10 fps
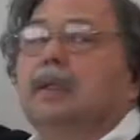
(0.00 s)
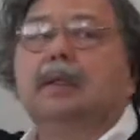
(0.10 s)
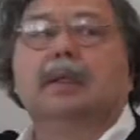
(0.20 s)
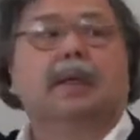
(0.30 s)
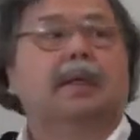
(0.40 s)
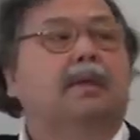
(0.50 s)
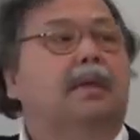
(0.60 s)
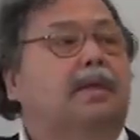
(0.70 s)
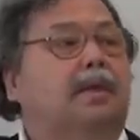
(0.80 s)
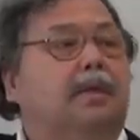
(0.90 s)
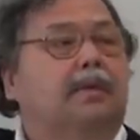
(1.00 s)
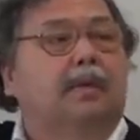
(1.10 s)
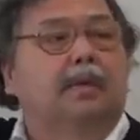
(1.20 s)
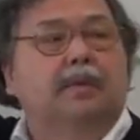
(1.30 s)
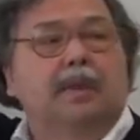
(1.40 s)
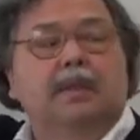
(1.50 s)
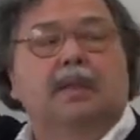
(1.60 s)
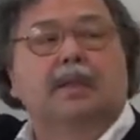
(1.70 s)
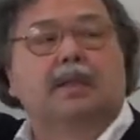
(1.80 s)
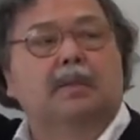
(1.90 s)
the average of this
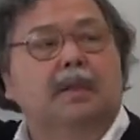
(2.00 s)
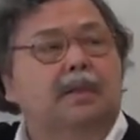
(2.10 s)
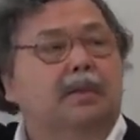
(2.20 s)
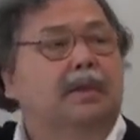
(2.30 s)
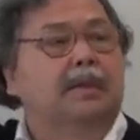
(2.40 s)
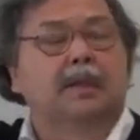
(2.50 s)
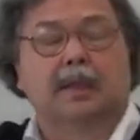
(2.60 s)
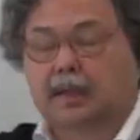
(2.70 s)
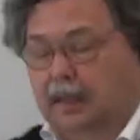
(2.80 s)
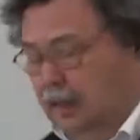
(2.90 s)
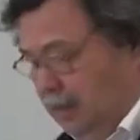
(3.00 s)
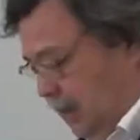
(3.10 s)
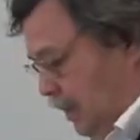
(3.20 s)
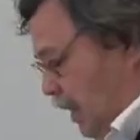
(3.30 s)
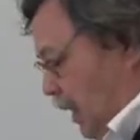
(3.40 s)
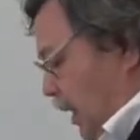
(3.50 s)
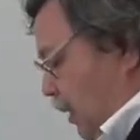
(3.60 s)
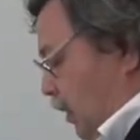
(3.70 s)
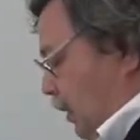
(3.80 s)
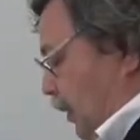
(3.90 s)
x1 to xn.
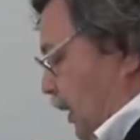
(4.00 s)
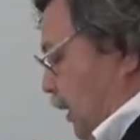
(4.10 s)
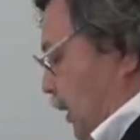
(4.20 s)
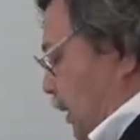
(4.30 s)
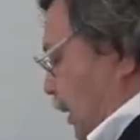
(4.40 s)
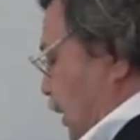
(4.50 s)
What we get as a